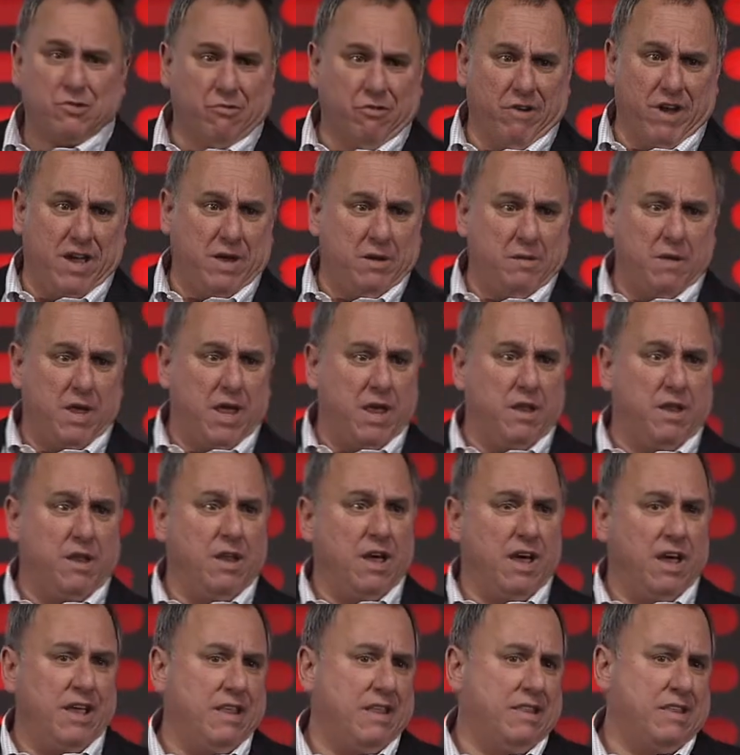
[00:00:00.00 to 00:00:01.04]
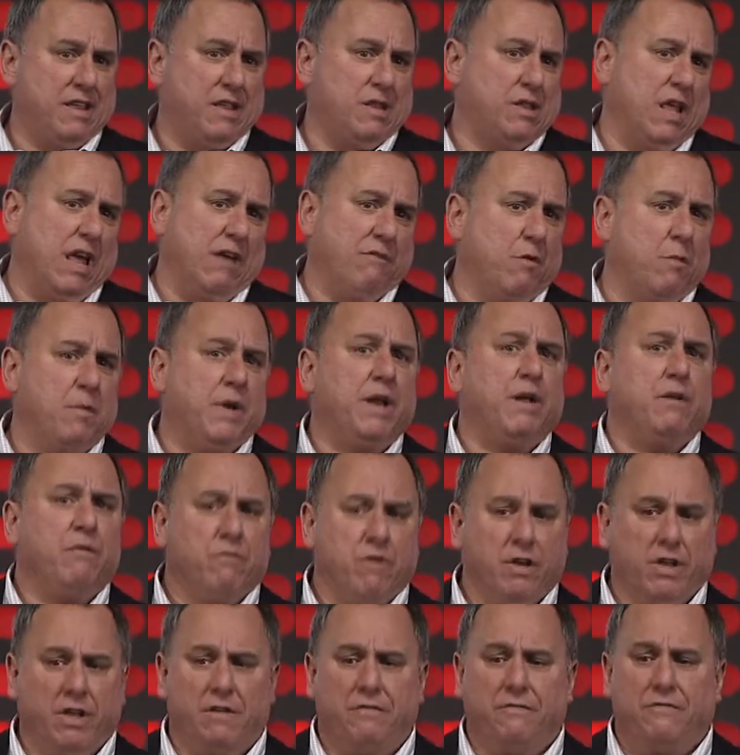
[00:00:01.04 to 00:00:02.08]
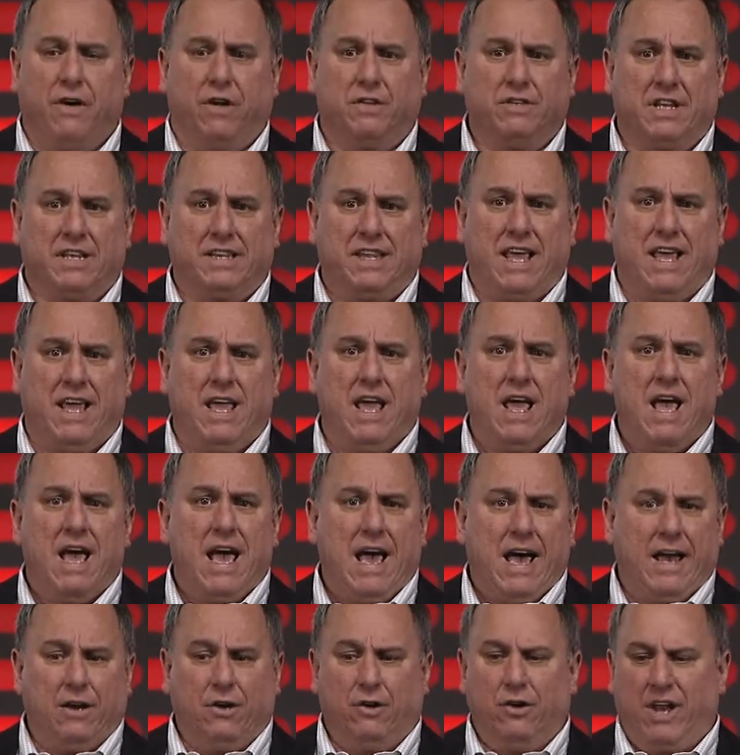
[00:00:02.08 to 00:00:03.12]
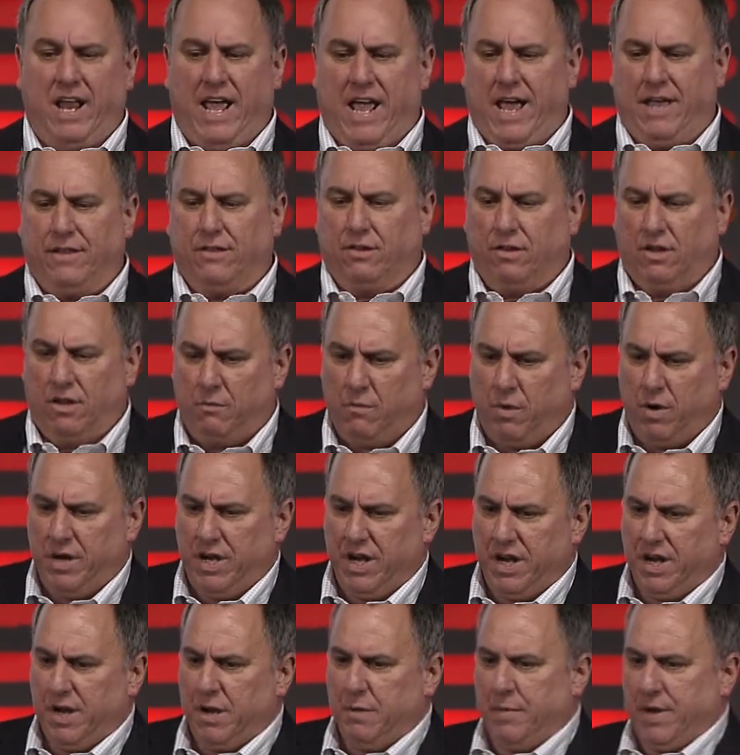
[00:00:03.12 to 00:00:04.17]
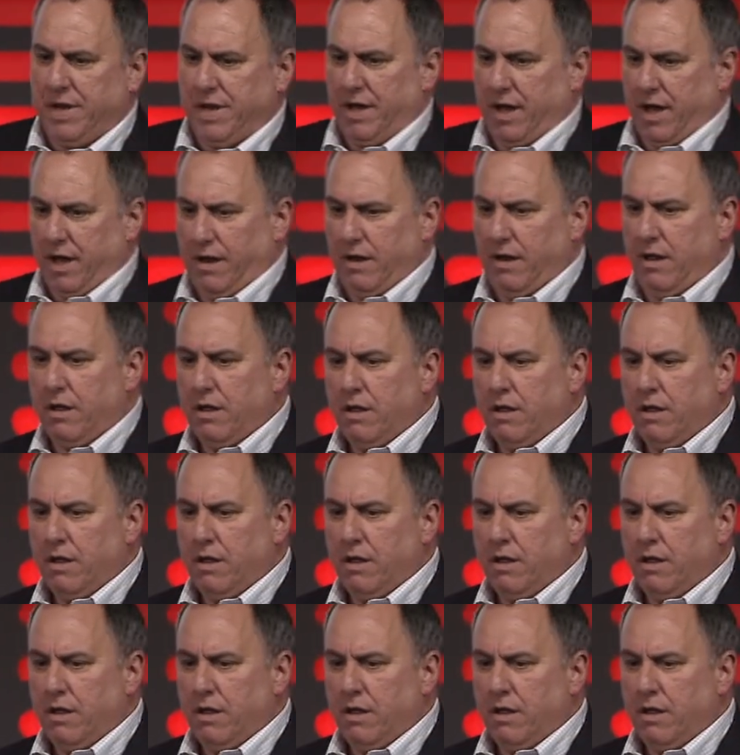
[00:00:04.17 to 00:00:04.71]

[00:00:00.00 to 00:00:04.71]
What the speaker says: great, and I think everybody really felt that they had a good handle on what needed to be done.